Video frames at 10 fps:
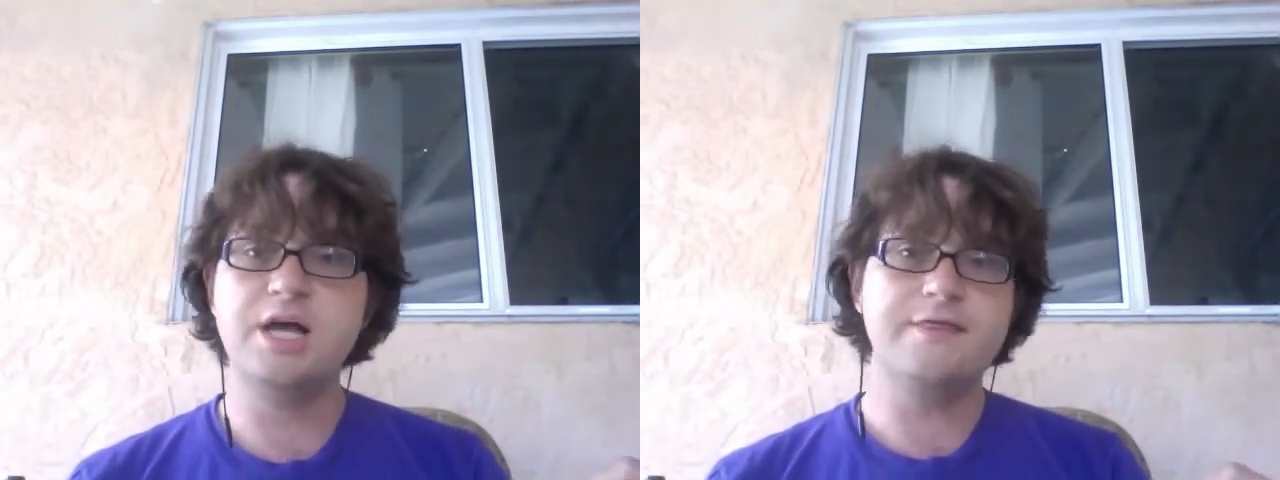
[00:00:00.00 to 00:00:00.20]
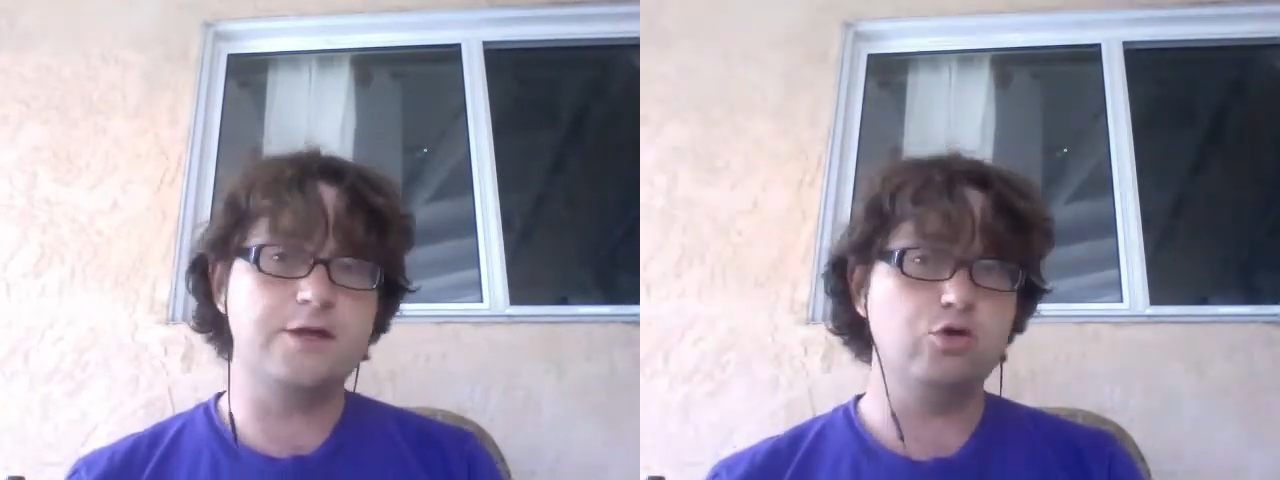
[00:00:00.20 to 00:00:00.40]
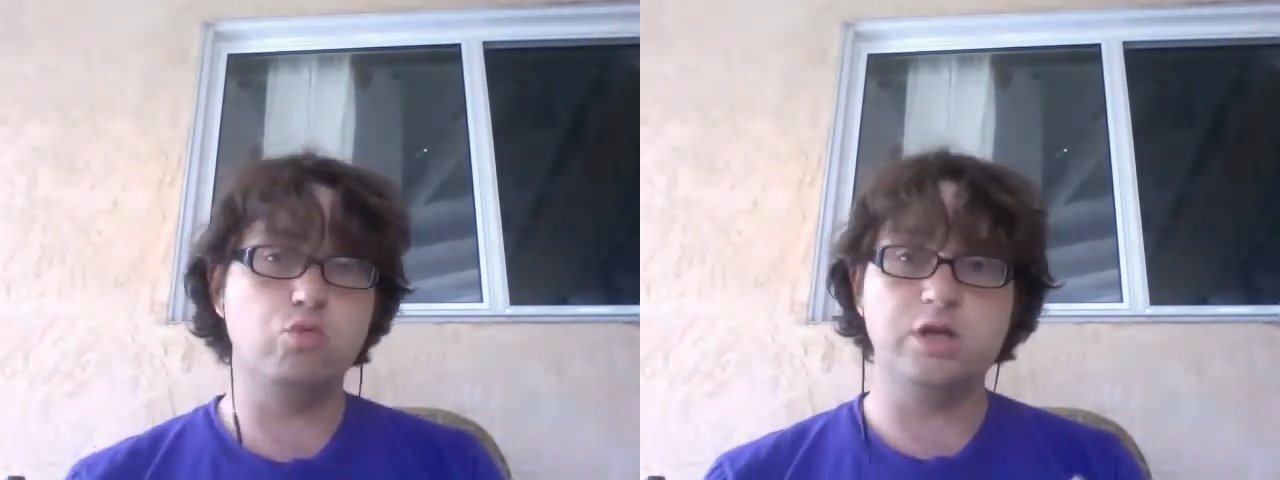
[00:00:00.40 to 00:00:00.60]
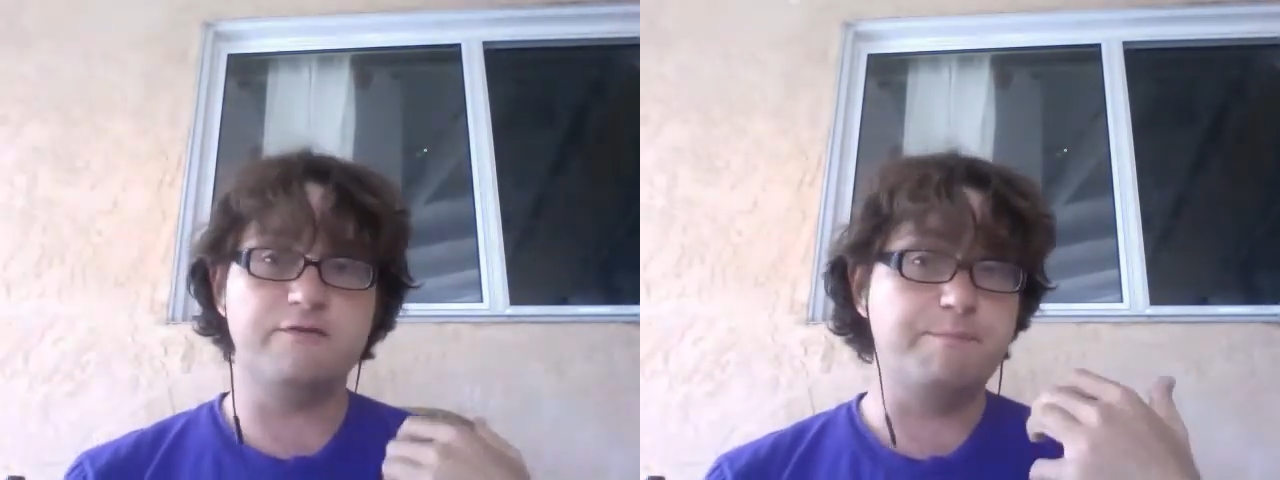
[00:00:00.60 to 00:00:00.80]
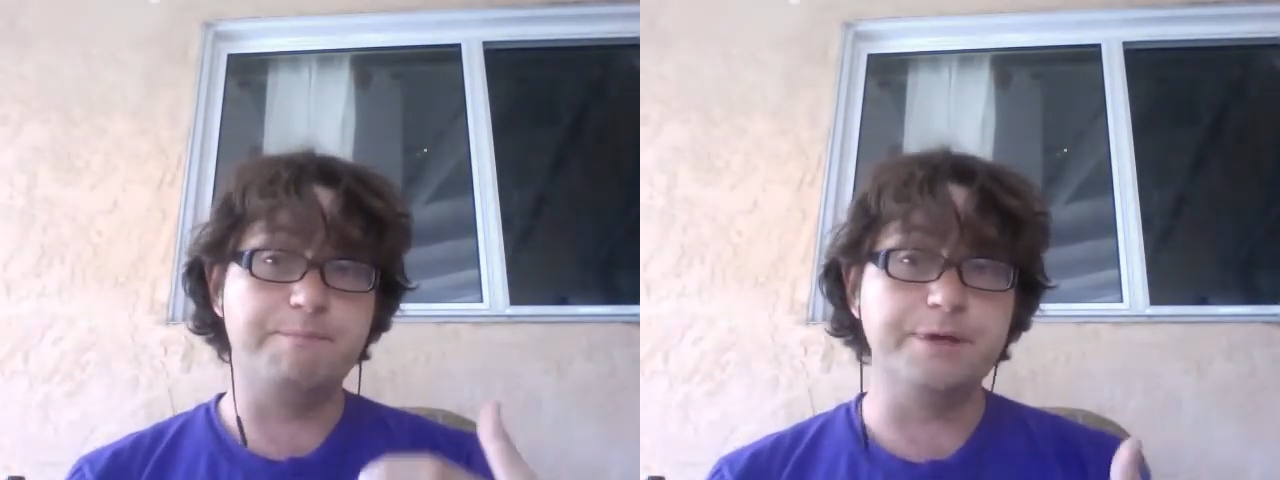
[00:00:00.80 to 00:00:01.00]
that you will
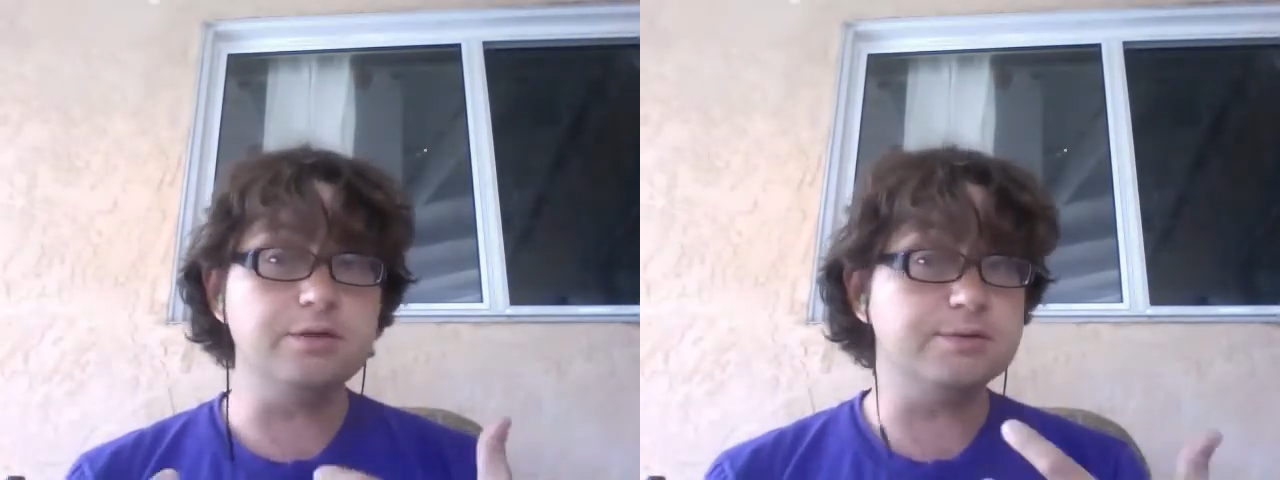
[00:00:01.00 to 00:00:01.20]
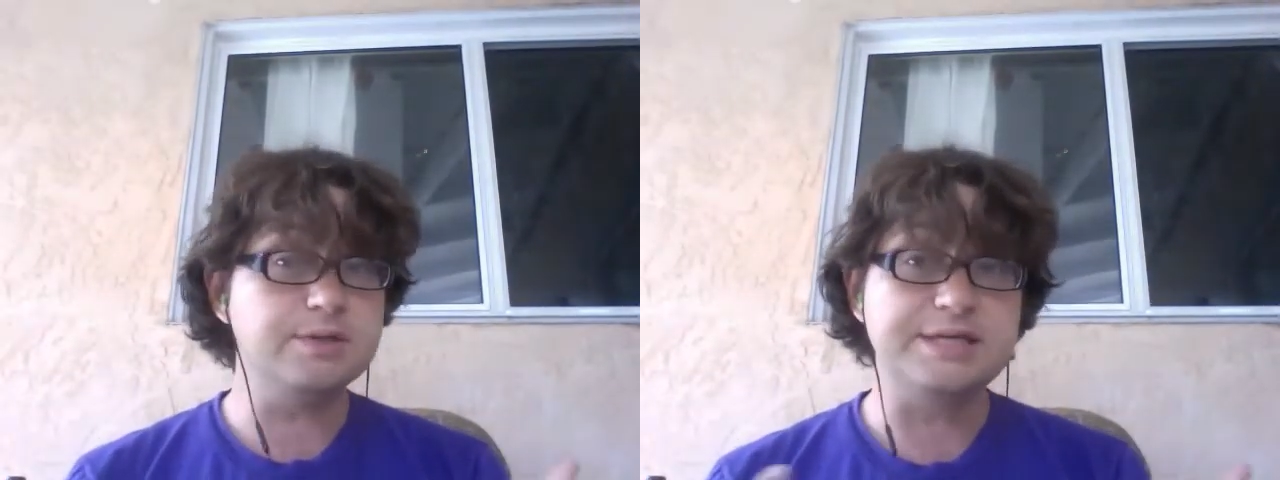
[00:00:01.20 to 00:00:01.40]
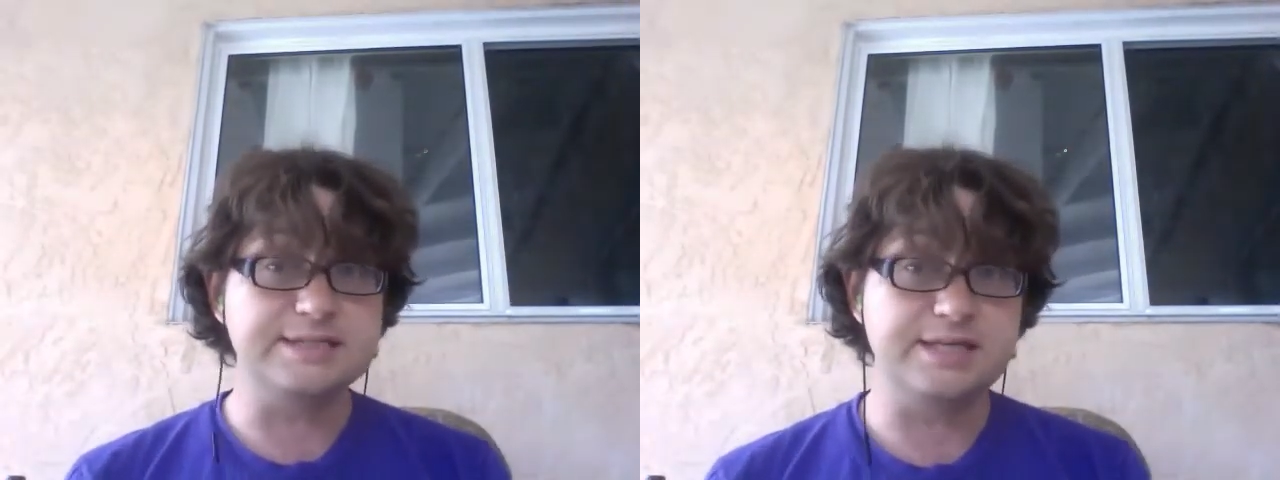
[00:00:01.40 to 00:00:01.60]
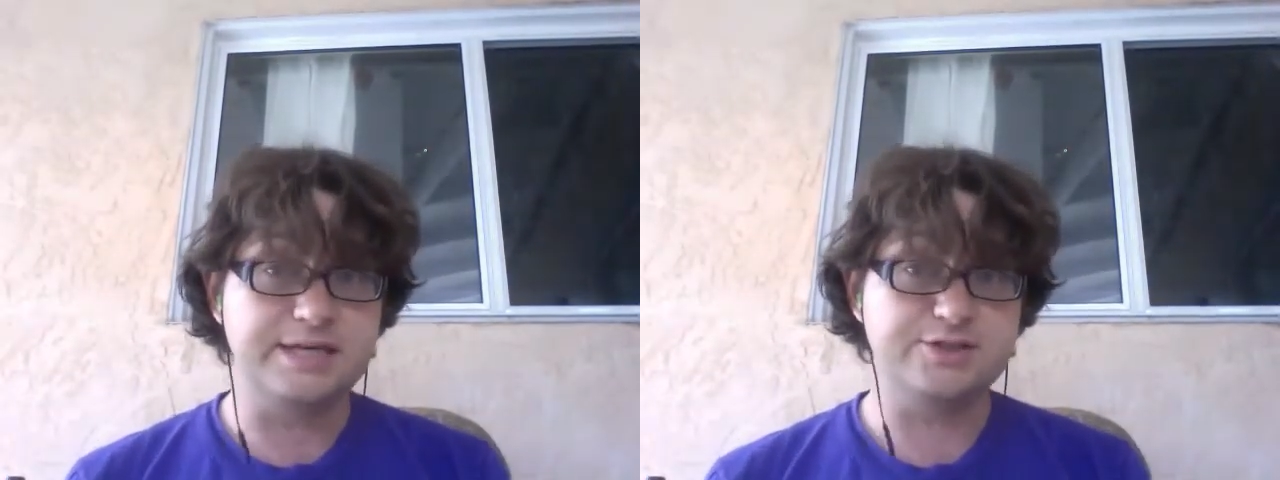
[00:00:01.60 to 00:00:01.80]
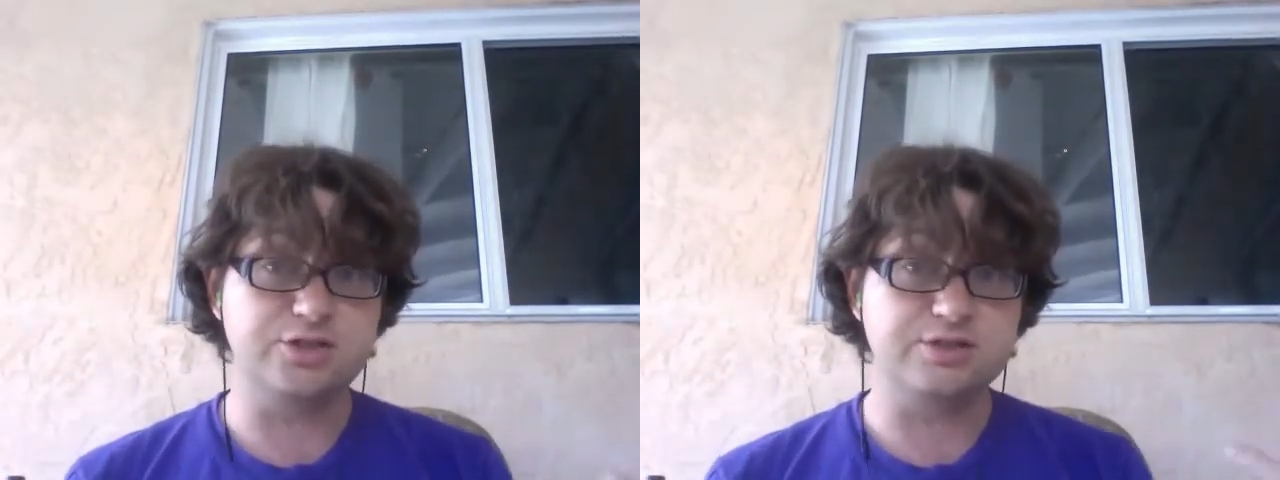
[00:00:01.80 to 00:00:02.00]
have built these
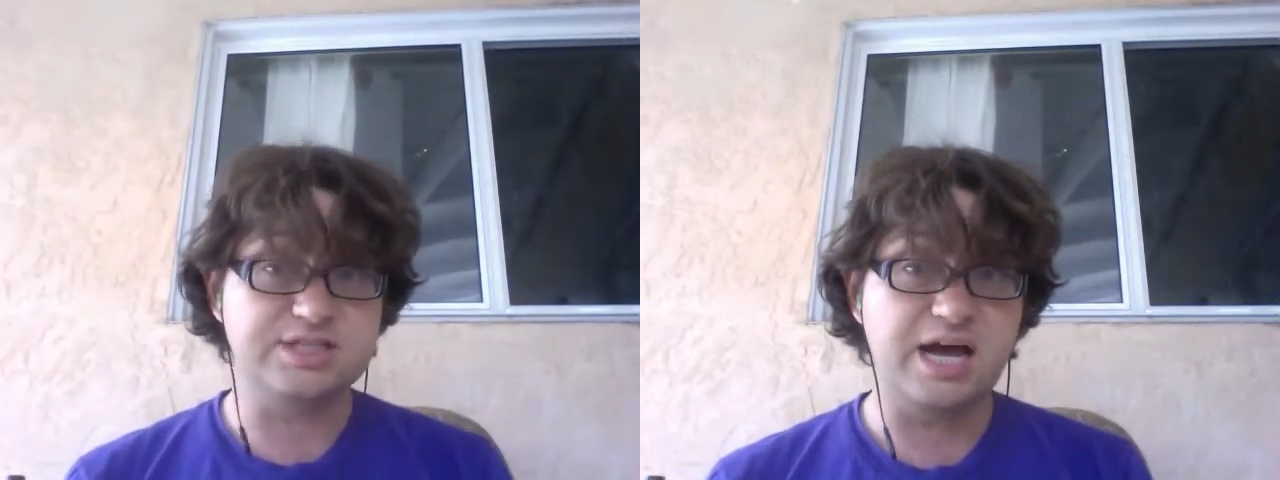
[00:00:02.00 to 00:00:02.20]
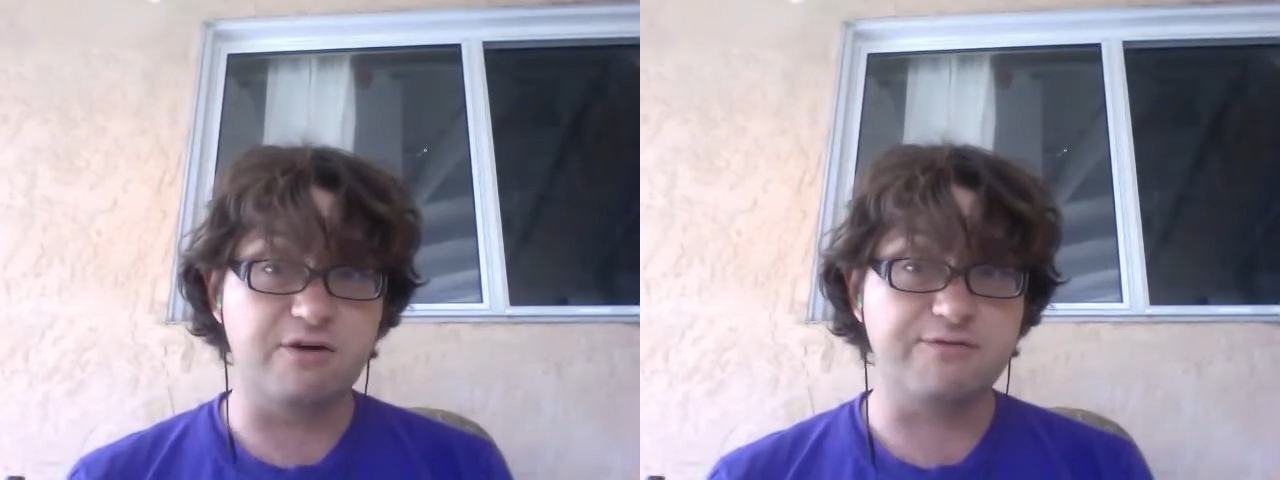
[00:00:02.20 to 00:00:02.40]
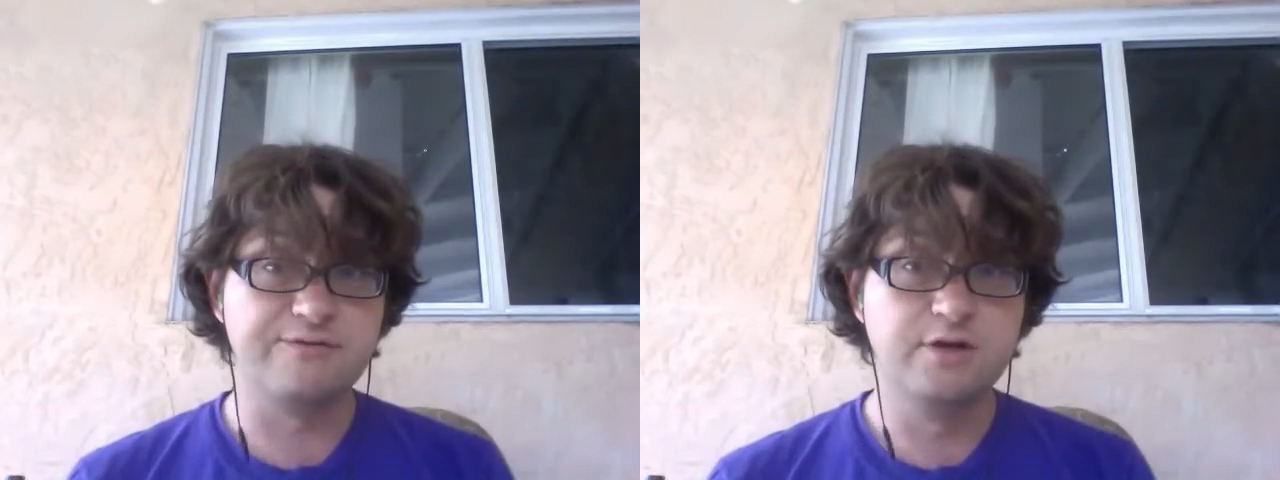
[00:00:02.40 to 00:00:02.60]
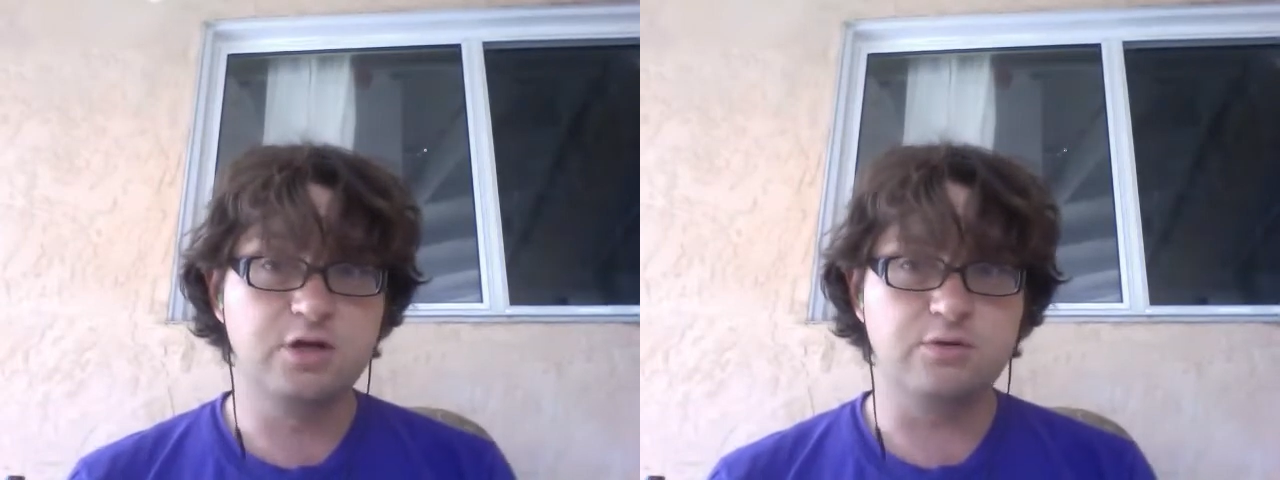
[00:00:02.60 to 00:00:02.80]
things yourself